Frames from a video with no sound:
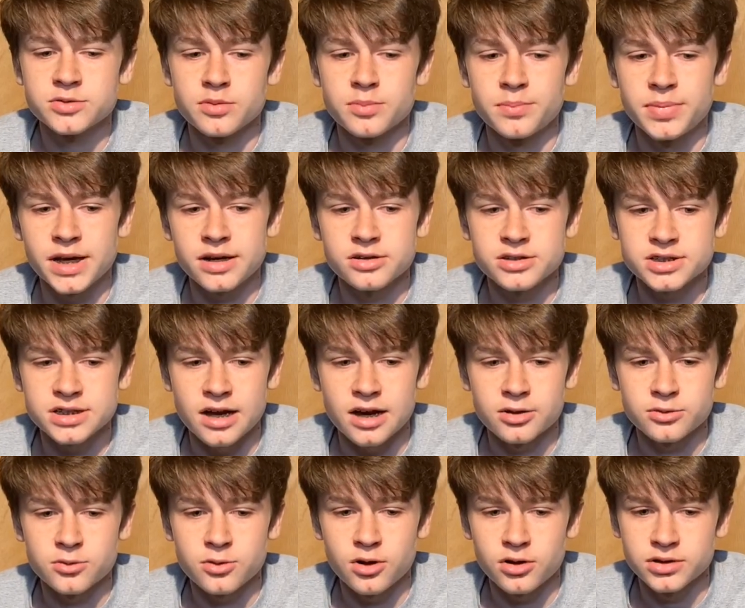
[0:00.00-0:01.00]
with better
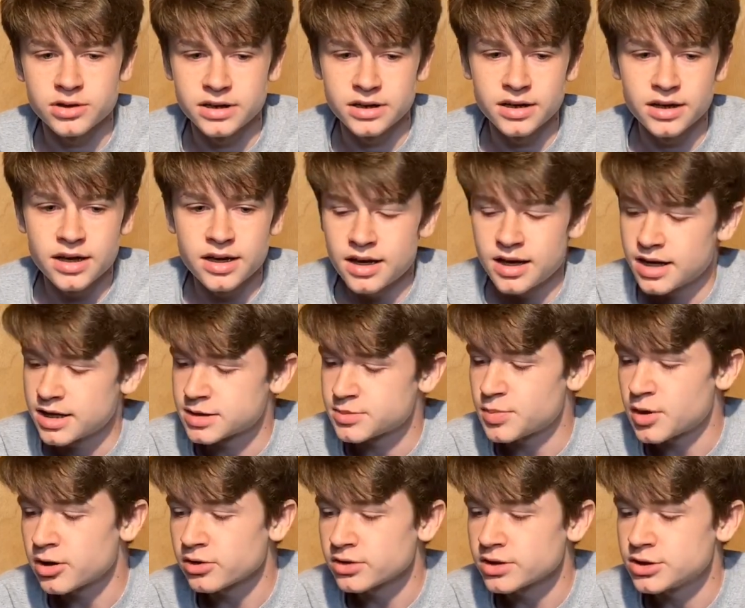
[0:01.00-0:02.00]
sound quality. It's
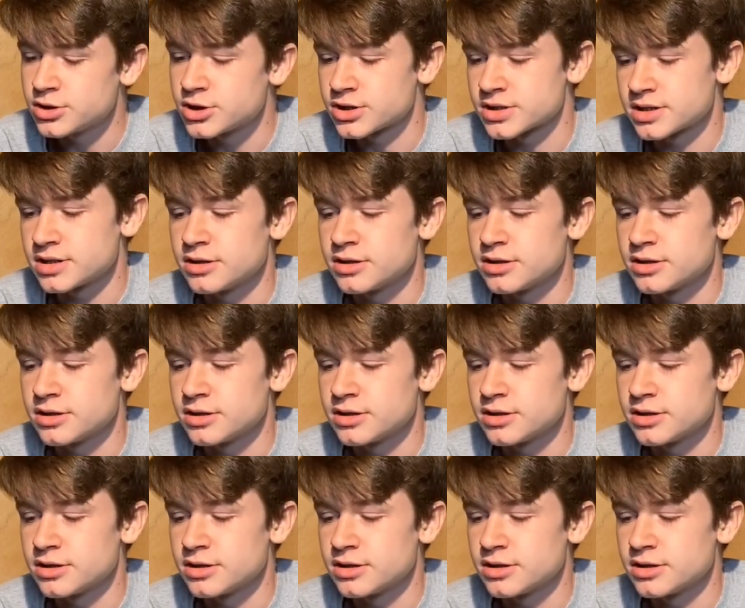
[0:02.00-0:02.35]
partly just,